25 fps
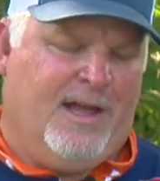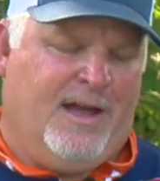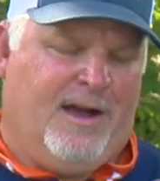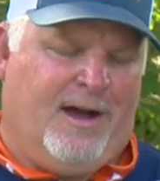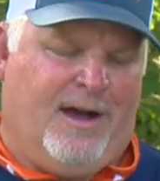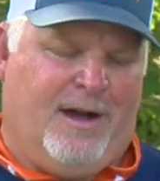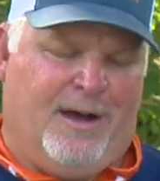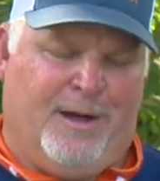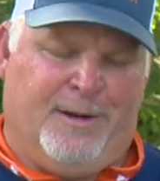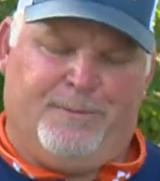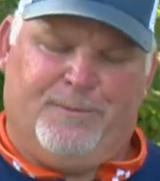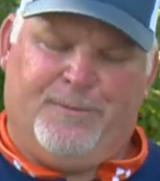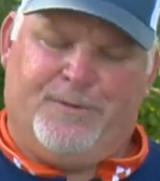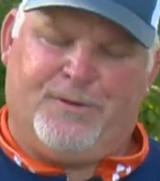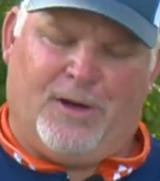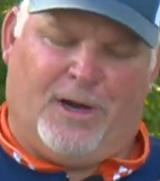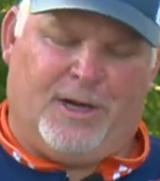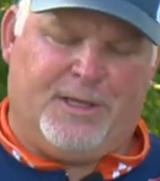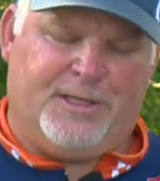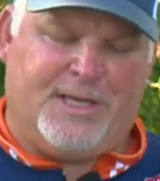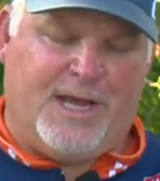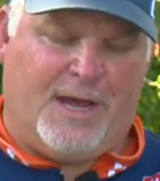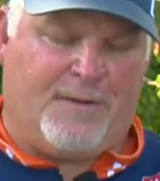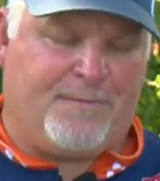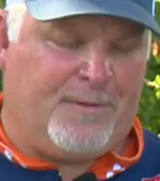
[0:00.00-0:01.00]
So
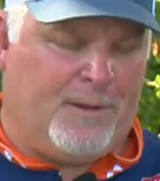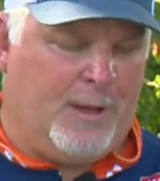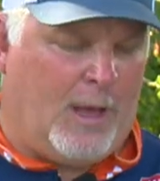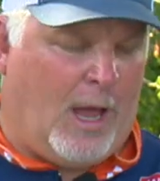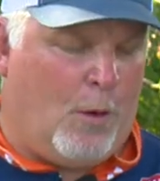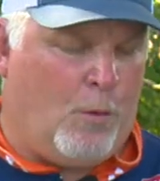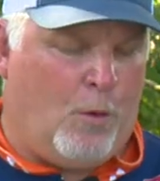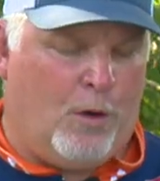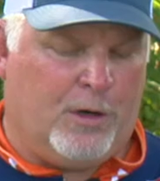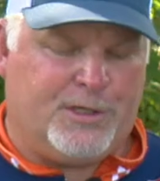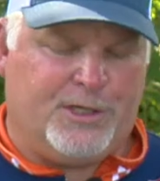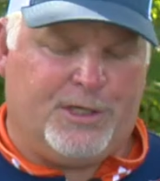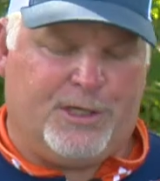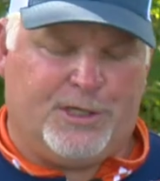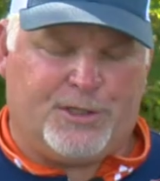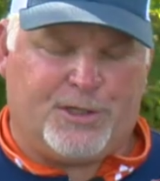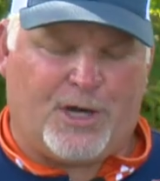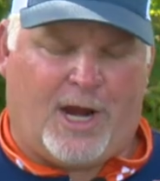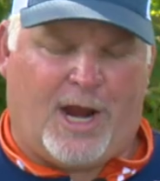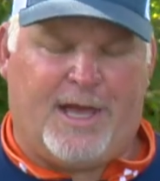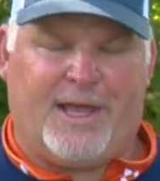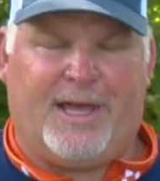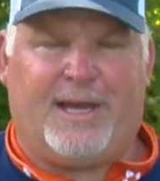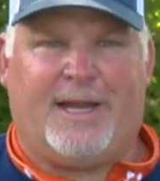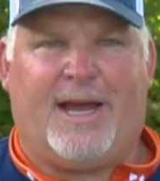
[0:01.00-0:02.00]
I want you to
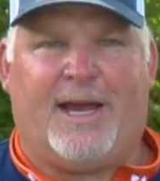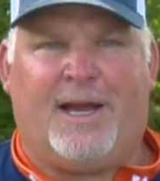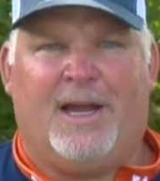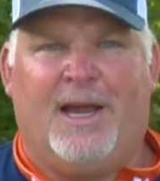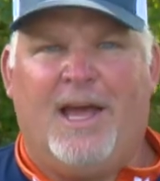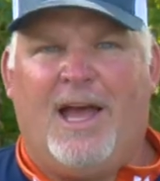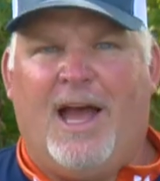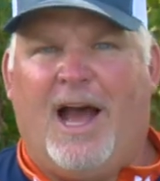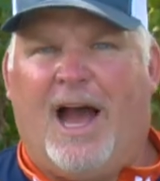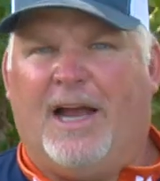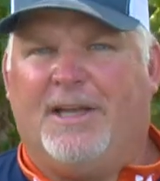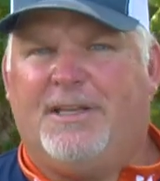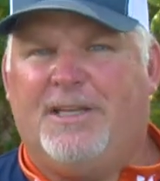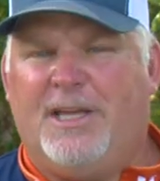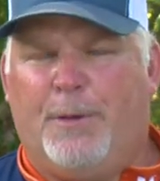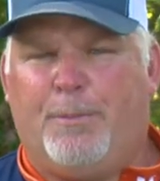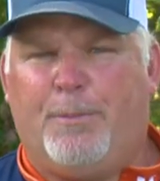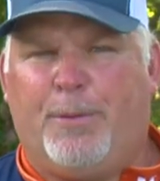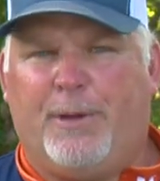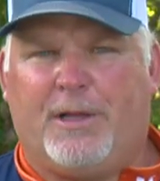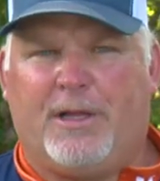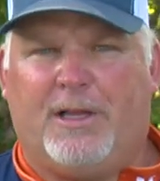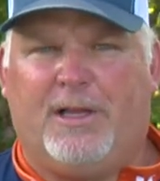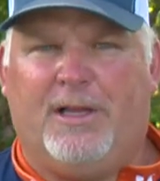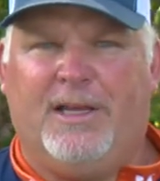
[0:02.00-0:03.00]
try that out. I
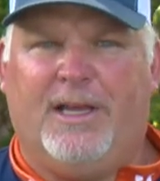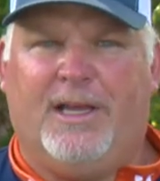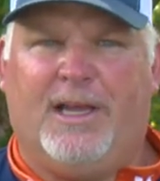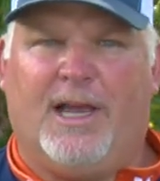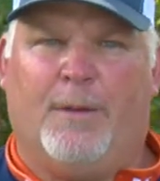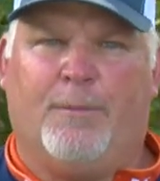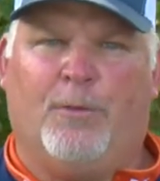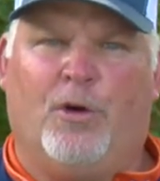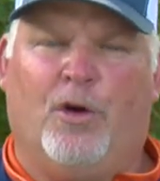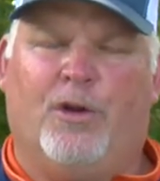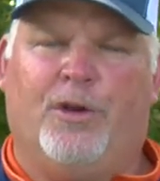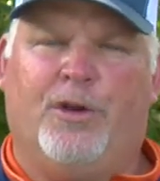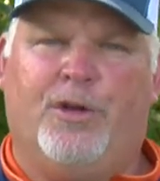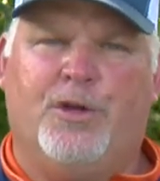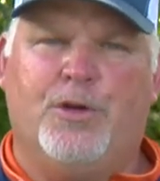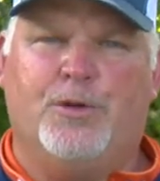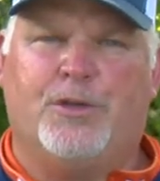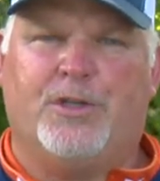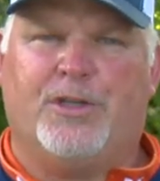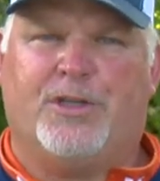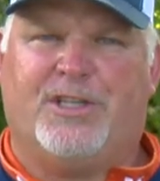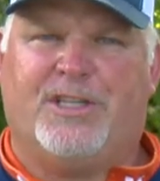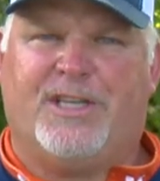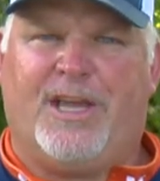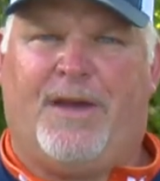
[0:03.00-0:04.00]
typically am going to
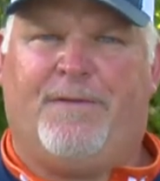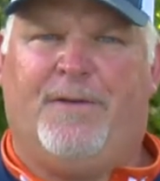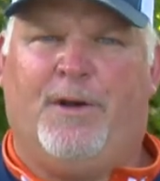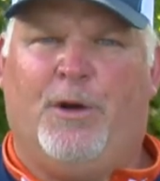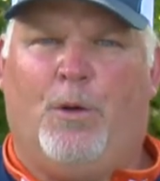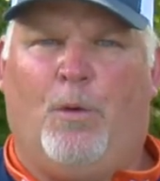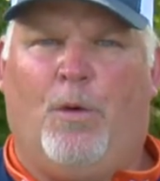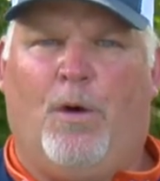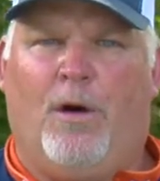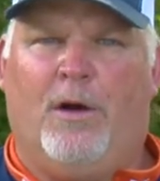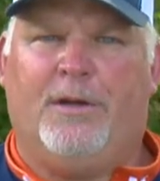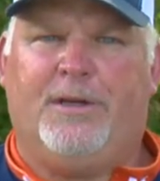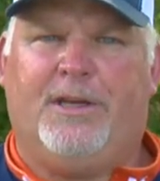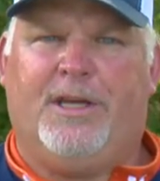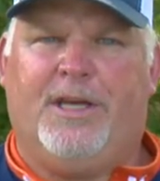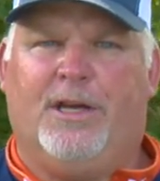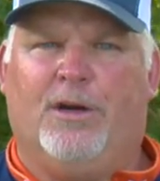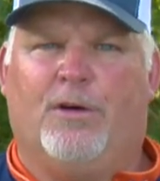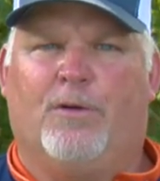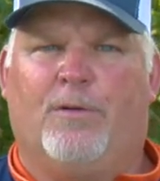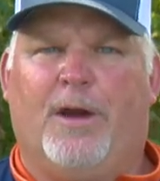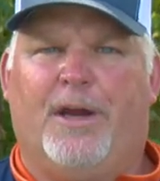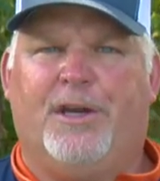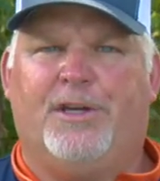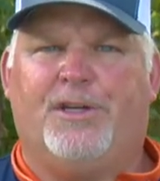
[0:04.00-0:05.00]
use a 7-to-1
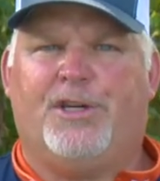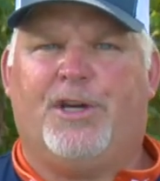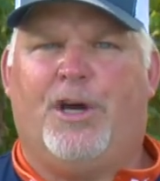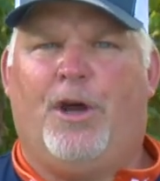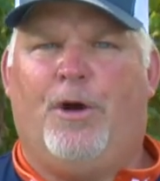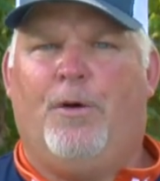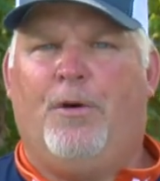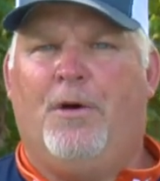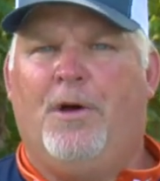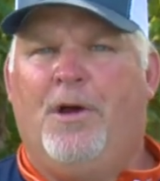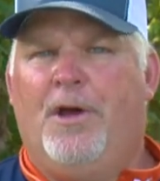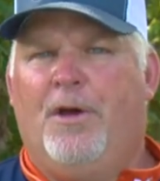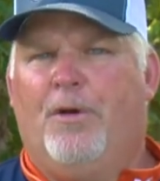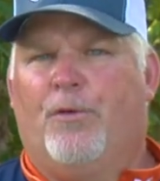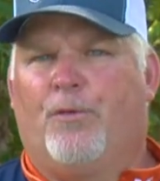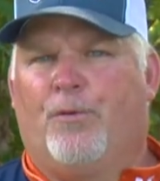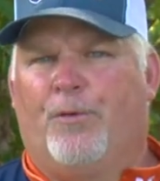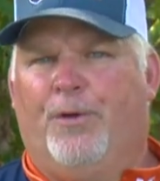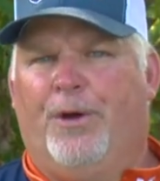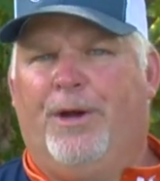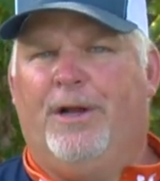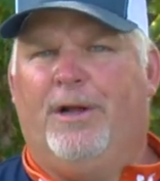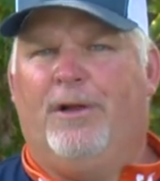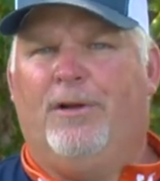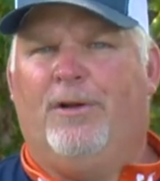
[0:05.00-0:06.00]
gear ratio
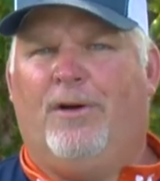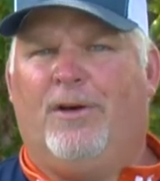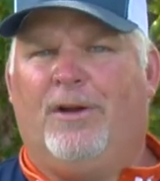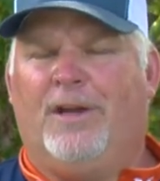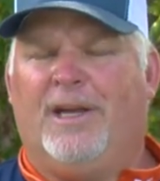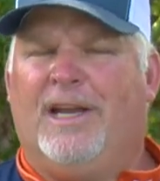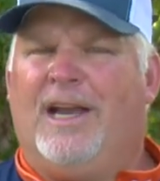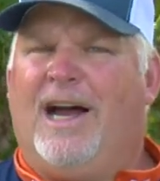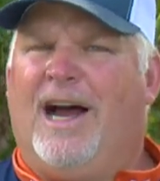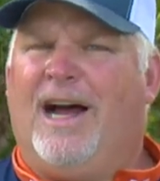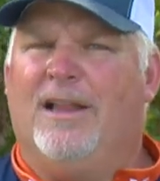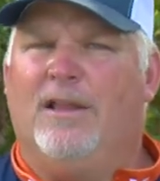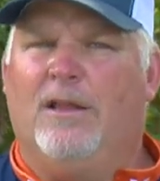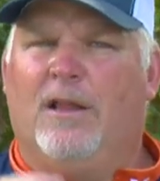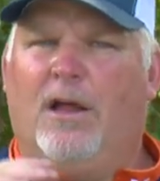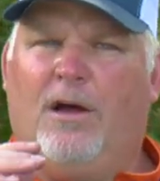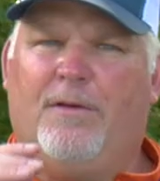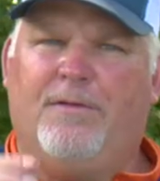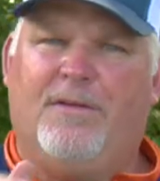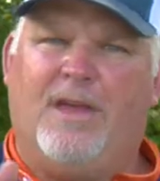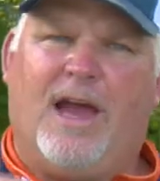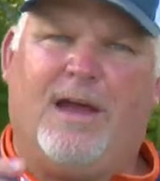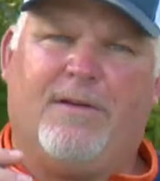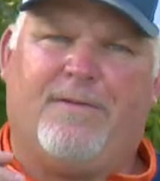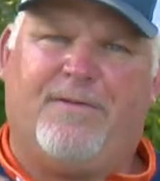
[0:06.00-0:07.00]
reel on it. I
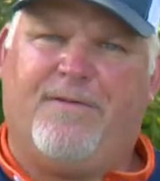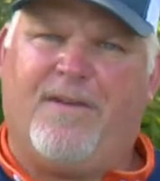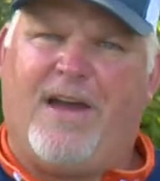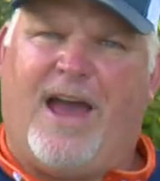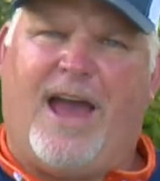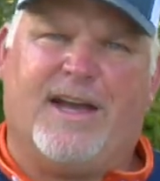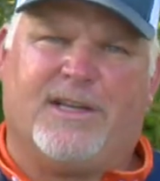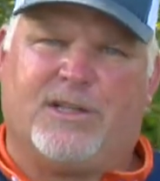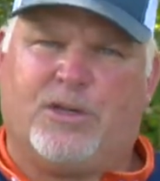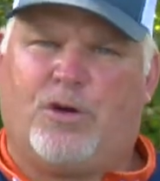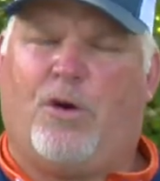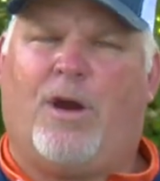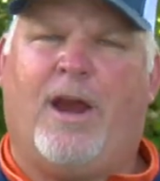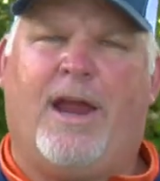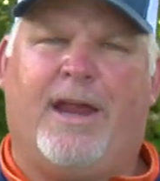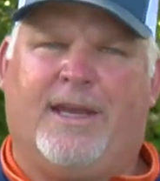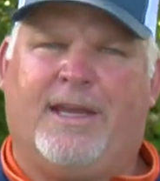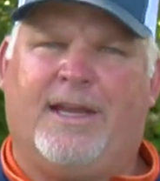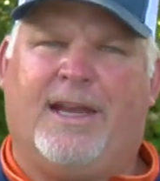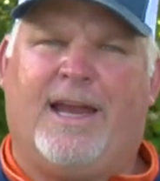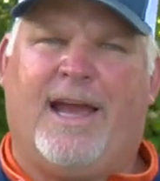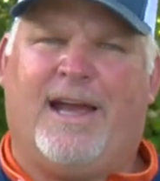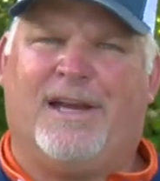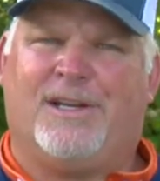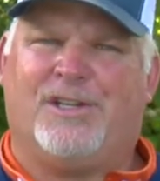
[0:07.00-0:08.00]
love that fast
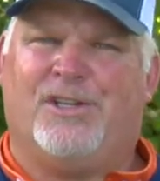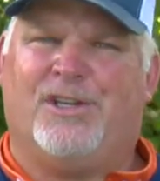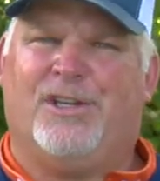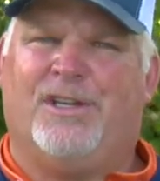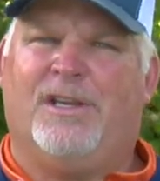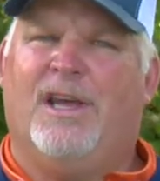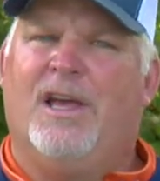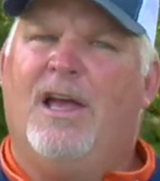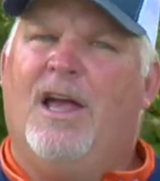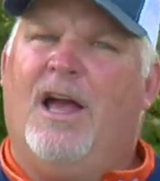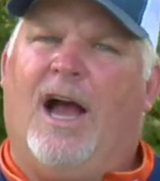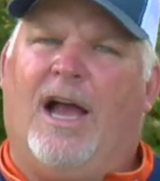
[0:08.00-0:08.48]
cranking action.